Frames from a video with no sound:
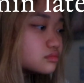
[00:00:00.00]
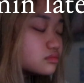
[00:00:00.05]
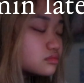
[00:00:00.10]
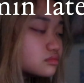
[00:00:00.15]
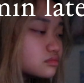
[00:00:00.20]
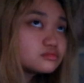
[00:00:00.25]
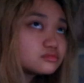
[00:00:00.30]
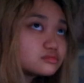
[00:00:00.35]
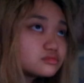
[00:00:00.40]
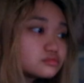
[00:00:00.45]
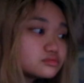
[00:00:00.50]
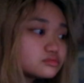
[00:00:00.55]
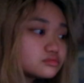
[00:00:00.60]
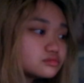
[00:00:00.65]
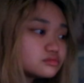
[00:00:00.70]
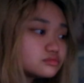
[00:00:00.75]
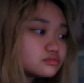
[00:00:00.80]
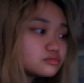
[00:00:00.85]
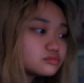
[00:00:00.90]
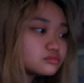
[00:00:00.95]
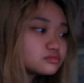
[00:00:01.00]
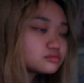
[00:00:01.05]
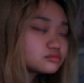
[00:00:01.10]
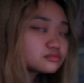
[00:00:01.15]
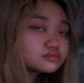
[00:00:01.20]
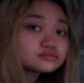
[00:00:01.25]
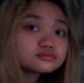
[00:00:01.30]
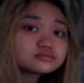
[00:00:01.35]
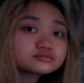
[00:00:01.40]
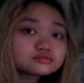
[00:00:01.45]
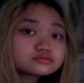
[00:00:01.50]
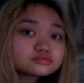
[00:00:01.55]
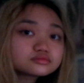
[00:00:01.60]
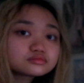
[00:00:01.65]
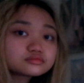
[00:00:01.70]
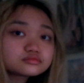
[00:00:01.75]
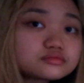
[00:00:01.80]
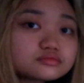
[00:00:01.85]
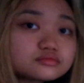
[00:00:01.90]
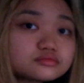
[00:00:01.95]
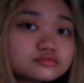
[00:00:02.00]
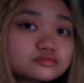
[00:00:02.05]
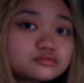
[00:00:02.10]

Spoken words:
(no one is talking)